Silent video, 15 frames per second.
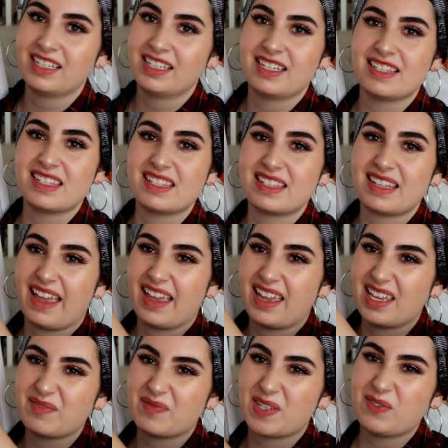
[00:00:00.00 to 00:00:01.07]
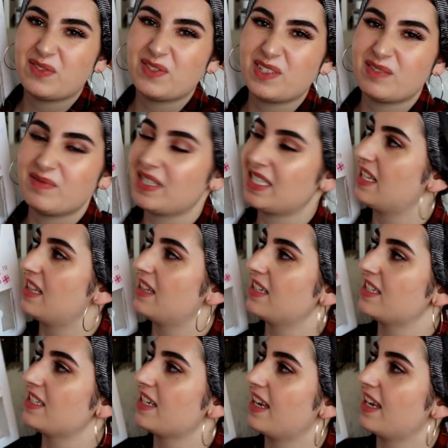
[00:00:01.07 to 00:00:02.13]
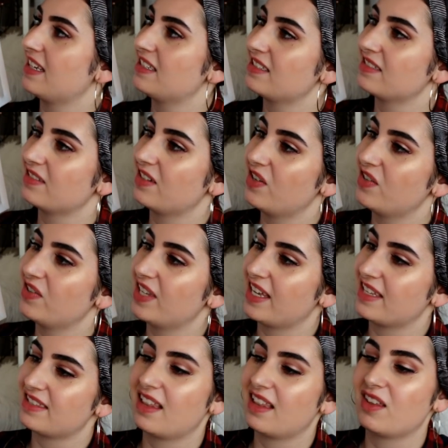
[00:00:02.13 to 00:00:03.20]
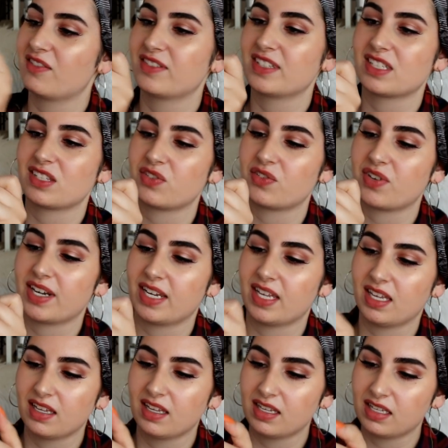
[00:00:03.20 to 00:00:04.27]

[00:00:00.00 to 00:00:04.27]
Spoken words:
This is a beautiful metallic shade. Oh yes, I love this already.